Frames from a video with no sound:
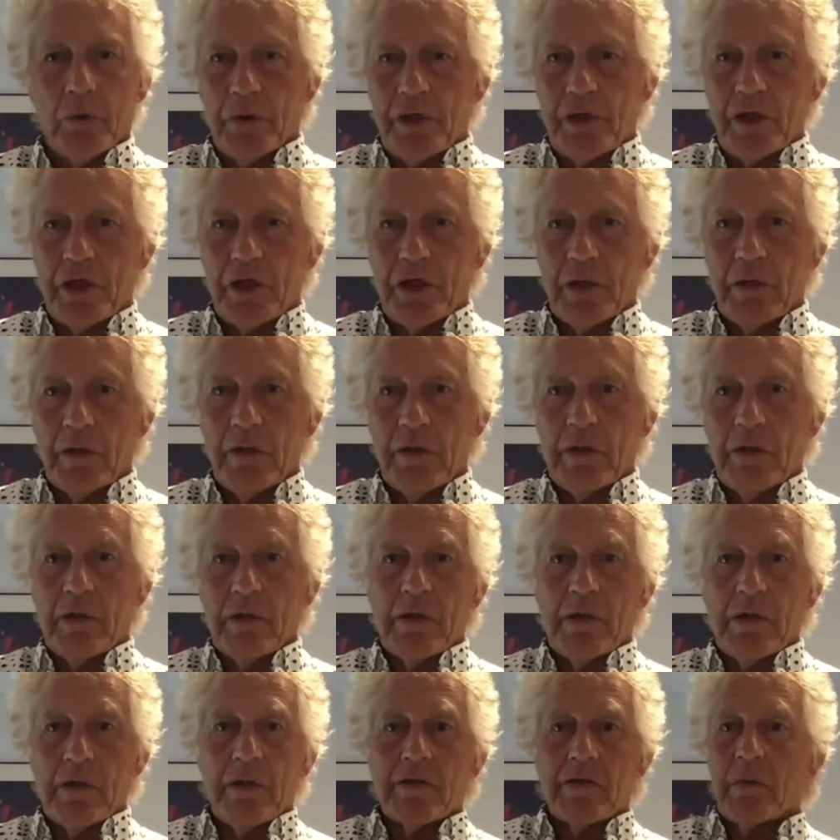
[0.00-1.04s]
audition,
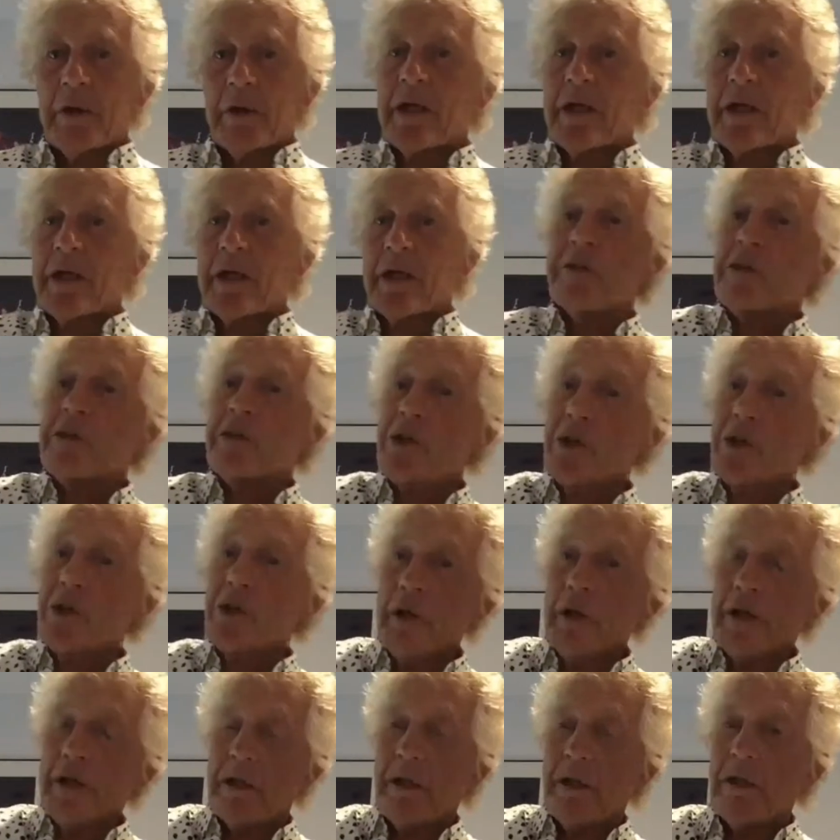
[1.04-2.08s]
so we cast
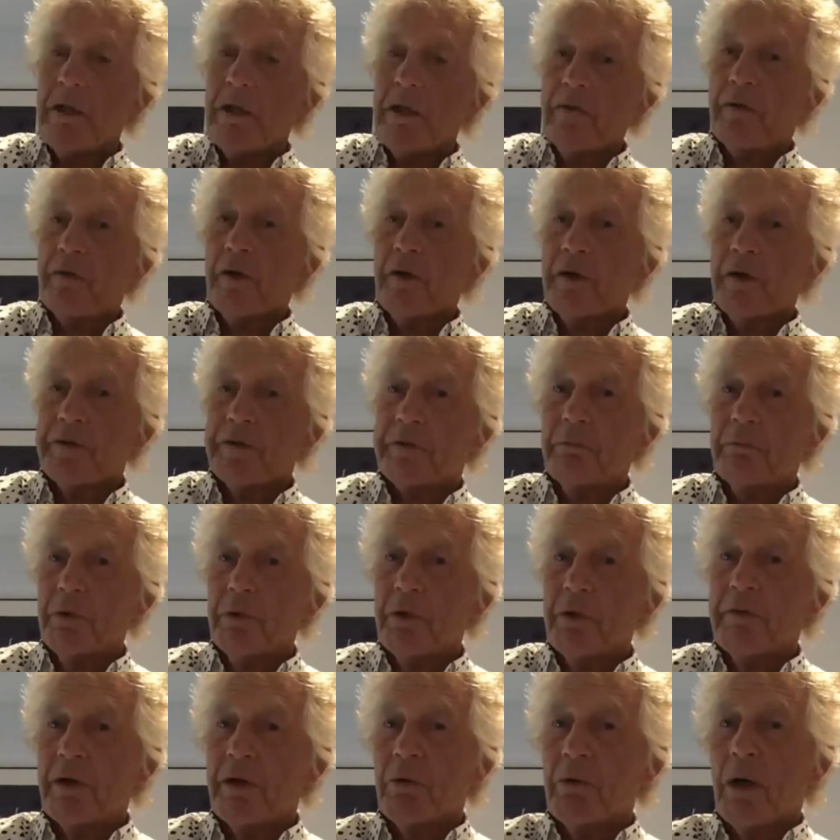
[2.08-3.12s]
Julian in his first
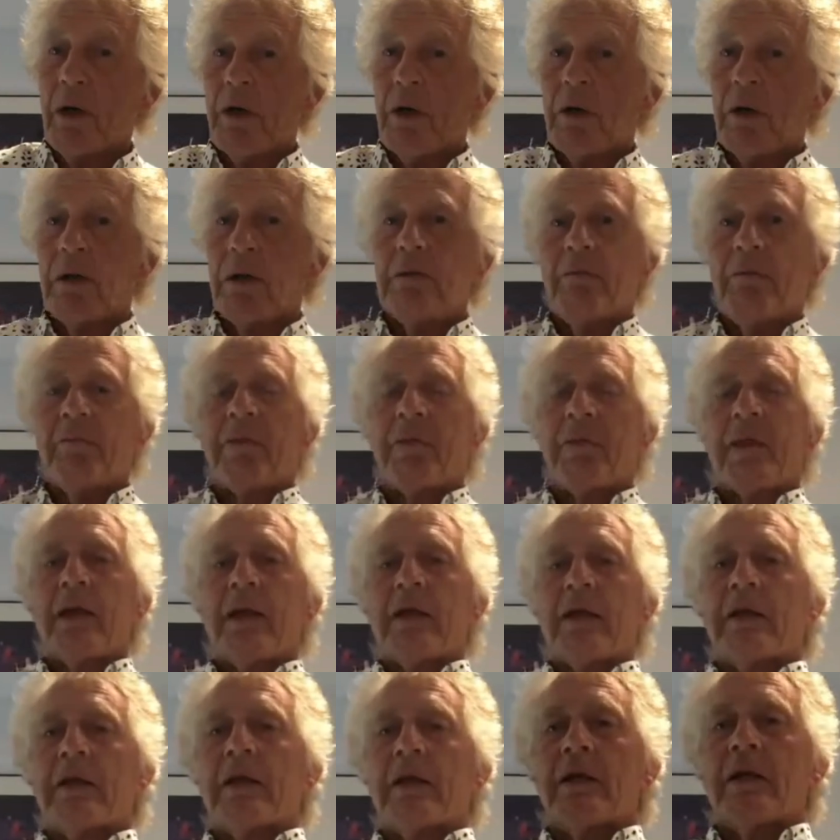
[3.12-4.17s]
movie role.
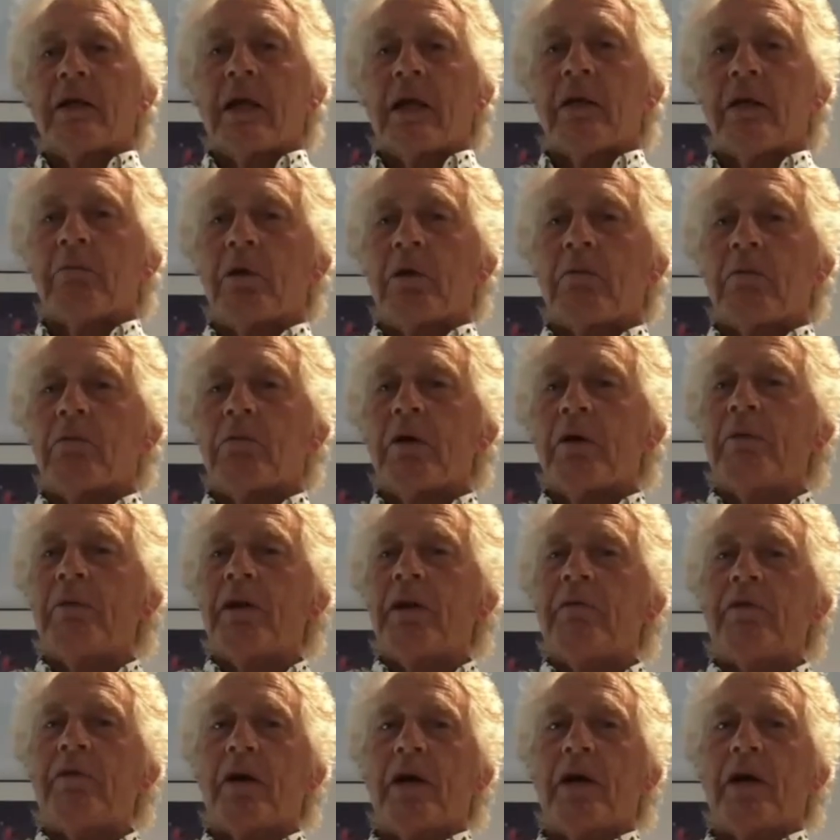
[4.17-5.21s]
Wow. We've
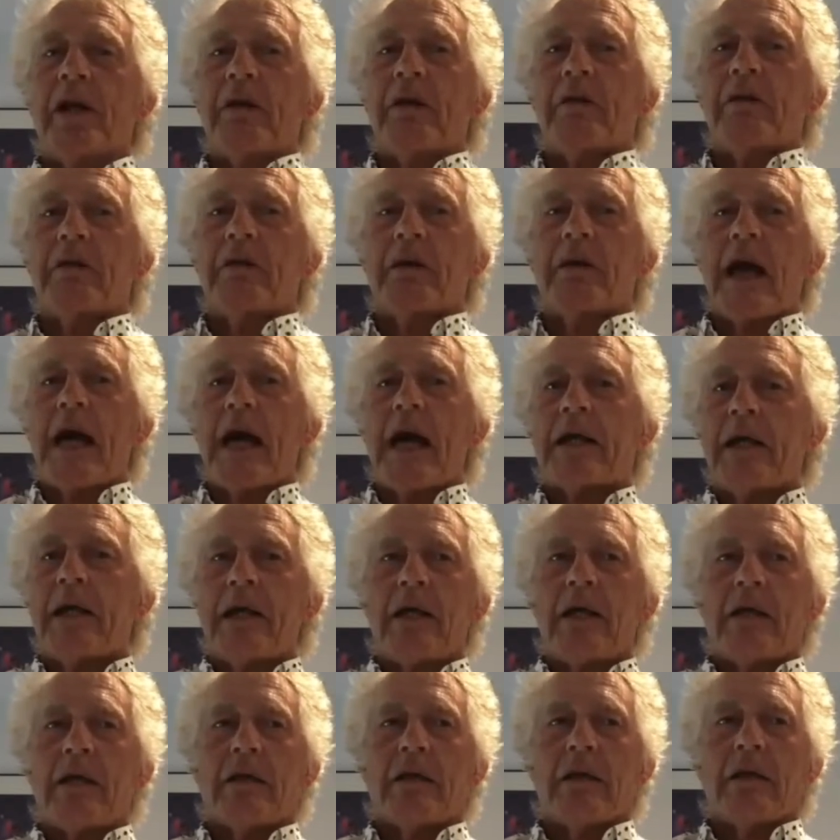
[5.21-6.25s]
been very
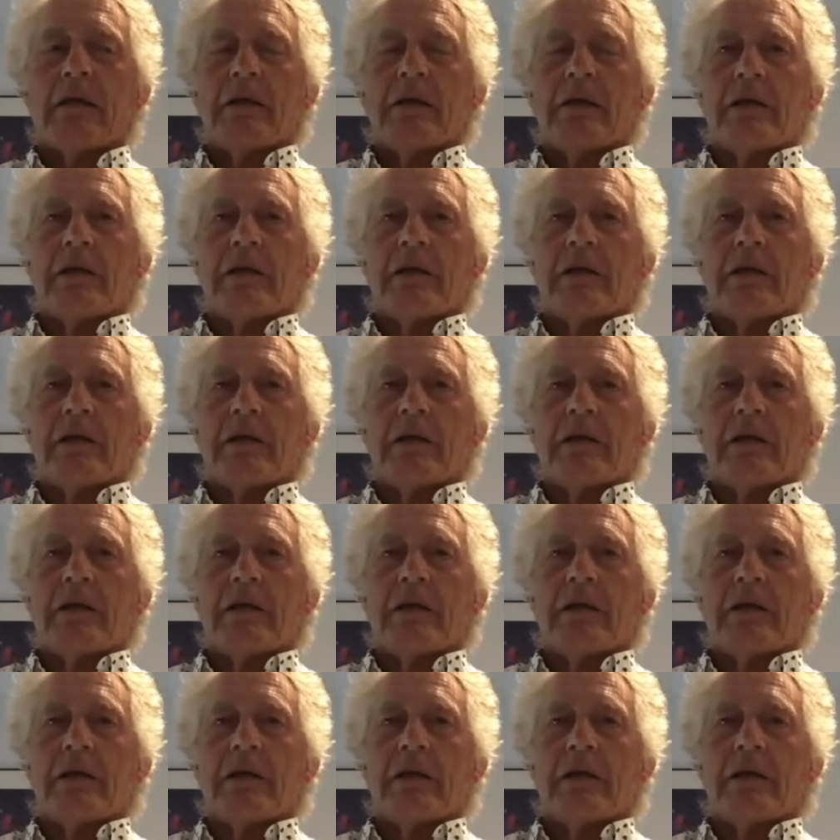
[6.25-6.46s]
lucky